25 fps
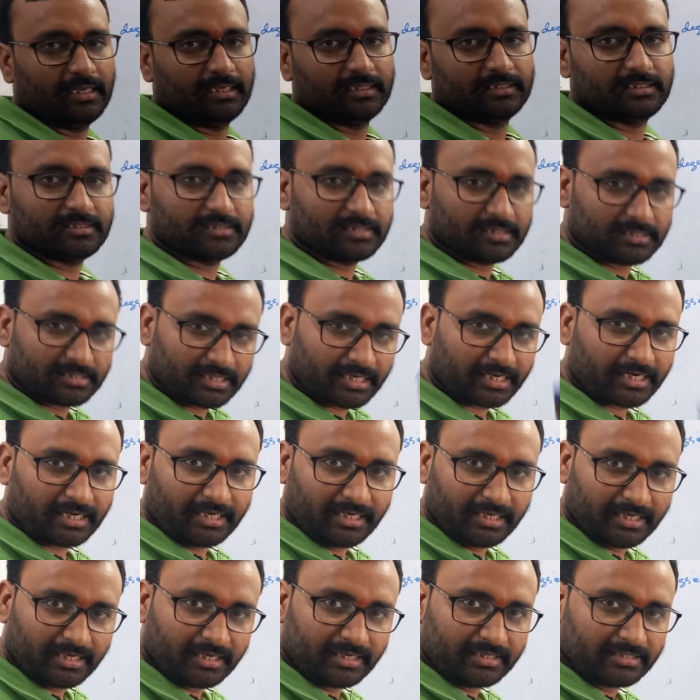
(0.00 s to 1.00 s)
This is a
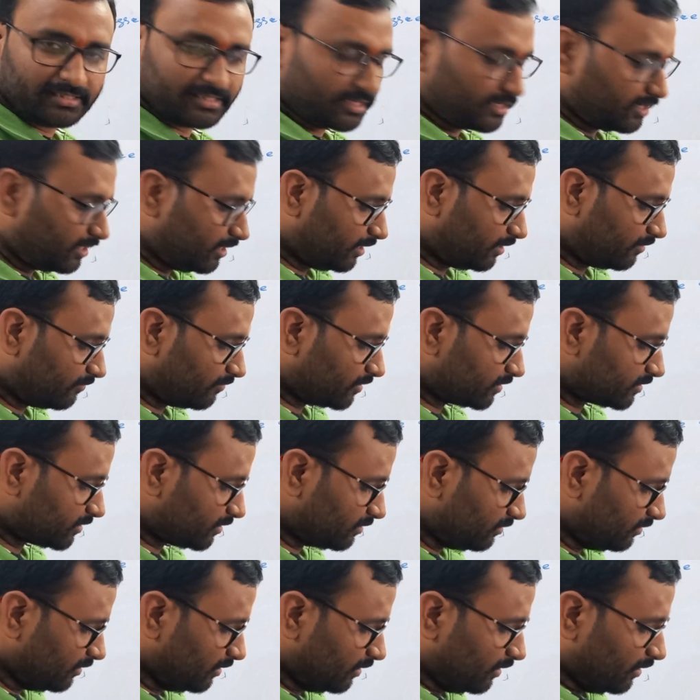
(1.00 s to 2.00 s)
second degree general
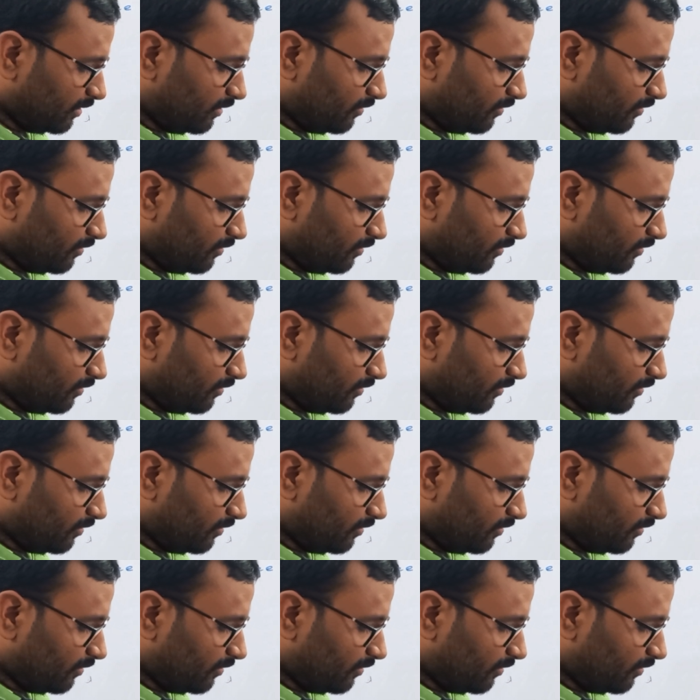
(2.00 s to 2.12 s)
equation.